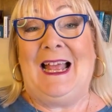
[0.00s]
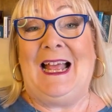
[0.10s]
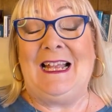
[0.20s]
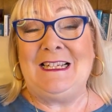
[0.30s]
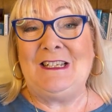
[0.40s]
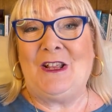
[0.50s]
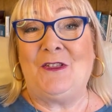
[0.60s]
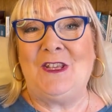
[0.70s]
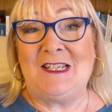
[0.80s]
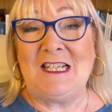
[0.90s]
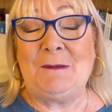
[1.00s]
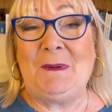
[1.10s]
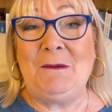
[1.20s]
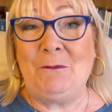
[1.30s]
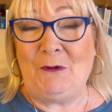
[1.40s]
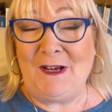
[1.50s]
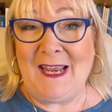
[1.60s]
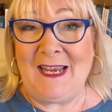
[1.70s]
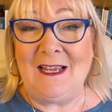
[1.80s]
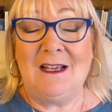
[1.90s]
And this has been
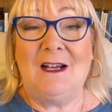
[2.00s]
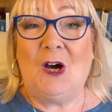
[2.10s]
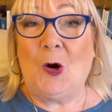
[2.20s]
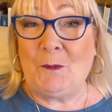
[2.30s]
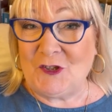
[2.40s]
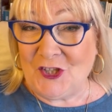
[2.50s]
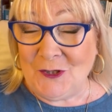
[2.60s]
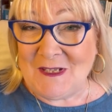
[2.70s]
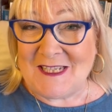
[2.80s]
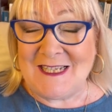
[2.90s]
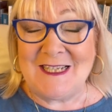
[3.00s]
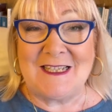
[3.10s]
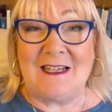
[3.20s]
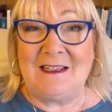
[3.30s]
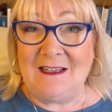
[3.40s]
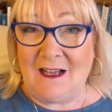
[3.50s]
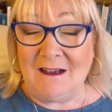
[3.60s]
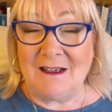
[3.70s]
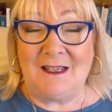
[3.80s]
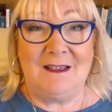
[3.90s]
bringing opportunities,
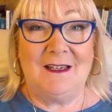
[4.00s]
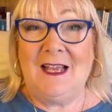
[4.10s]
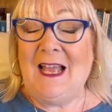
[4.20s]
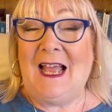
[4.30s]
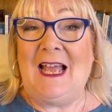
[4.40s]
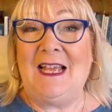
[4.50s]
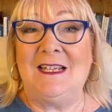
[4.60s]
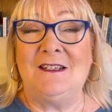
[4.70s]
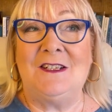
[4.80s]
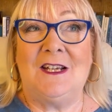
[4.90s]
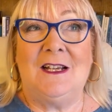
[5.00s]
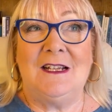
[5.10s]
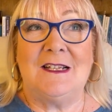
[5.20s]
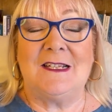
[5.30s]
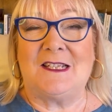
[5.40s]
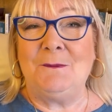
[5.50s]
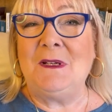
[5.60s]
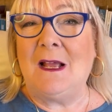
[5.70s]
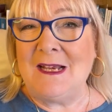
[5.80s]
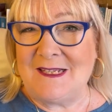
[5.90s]
luck, and
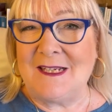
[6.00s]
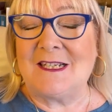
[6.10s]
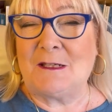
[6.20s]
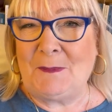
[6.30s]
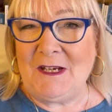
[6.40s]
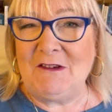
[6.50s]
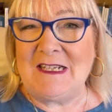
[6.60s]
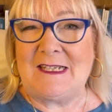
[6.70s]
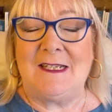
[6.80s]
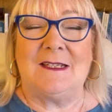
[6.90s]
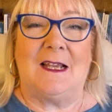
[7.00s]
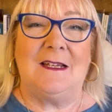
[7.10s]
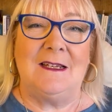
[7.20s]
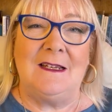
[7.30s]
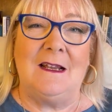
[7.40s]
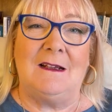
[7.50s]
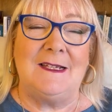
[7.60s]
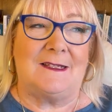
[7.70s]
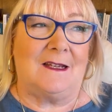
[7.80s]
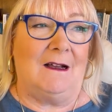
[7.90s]
some nice experiences and
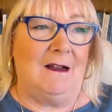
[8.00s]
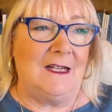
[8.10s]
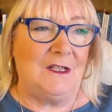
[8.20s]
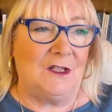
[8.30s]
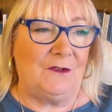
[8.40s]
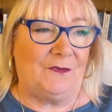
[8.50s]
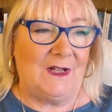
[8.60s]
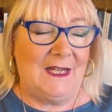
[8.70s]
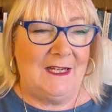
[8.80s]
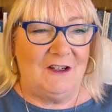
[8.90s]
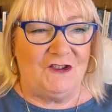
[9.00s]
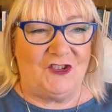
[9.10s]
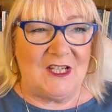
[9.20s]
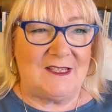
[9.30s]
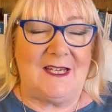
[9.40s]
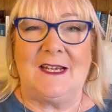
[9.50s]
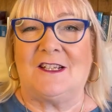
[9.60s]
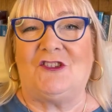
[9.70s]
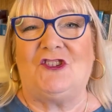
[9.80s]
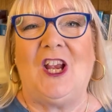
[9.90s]
nice kind of just
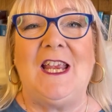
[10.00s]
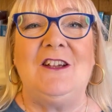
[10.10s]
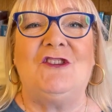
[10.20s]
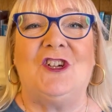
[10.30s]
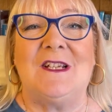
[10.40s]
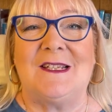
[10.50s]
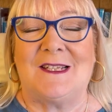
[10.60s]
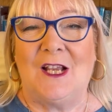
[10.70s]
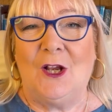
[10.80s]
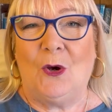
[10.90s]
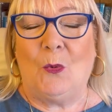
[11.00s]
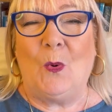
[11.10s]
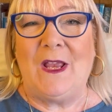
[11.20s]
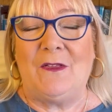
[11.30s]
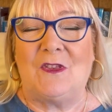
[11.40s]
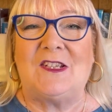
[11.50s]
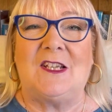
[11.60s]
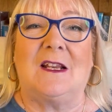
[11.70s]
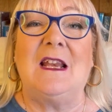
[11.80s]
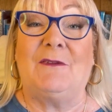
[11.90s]
exchanges with the
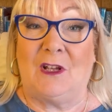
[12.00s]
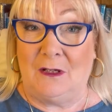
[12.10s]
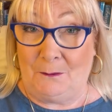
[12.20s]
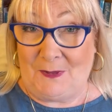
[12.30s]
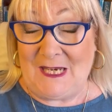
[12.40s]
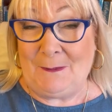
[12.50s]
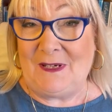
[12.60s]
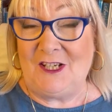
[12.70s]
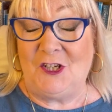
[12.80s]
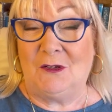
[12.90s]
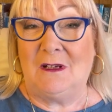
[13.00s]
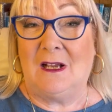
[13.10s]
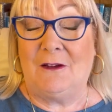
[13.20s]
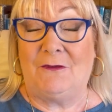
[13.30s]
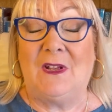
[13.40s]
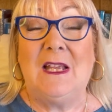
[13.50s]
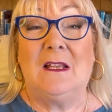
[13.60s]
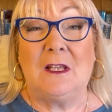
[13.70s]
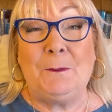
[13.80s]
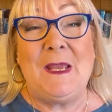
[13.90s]
significant people in your life,
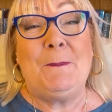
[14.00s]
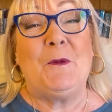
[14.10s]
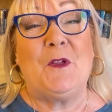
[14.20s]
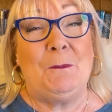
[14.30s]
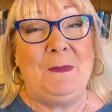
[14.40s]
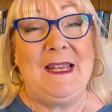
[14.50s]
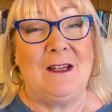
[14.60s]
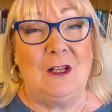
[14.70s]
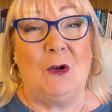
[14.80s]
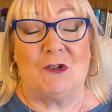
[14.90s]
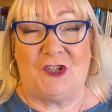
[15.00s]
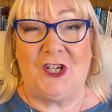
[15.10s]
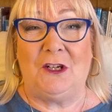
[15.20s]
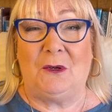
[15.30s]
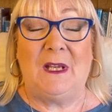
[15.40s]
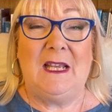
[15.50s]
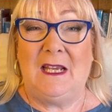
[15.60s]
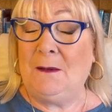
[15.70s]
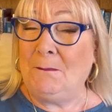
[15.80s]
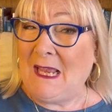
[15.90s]
the people that mean a lot to you.
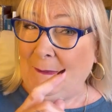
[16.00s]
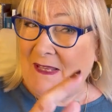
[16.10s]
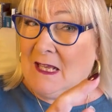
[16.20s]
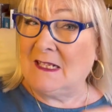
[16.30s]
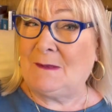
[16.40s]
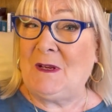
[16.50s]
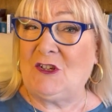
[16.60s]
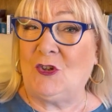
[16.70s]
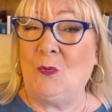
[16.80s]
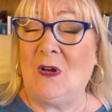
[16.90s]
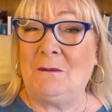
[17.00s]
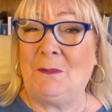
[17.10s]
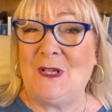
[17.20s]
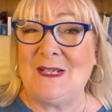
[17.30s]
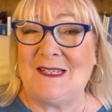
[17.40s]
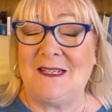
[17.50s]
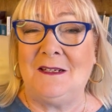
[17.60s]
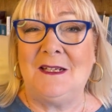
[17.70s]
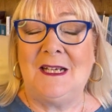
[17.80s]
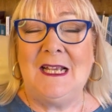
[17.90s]
It may be that special one person.